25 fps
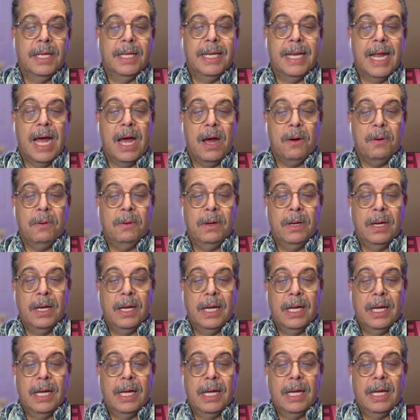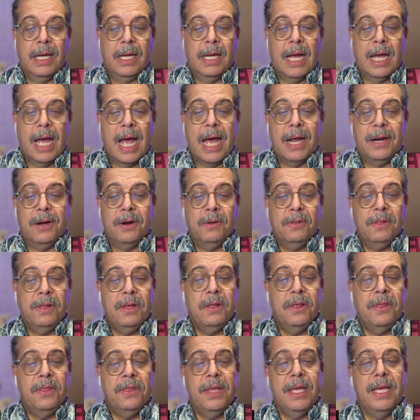Now,
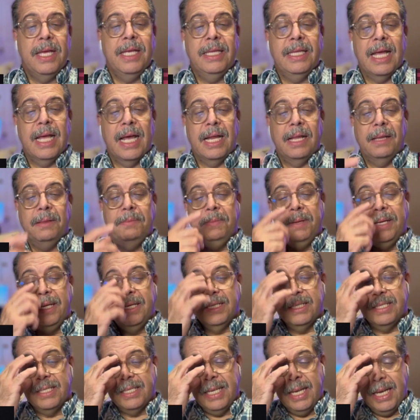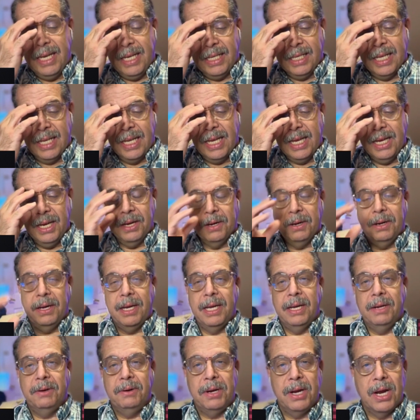another thing that I've been seeing here
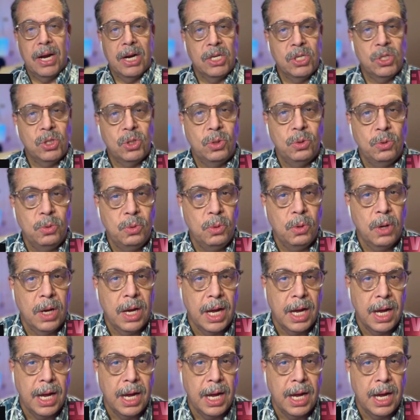in regards to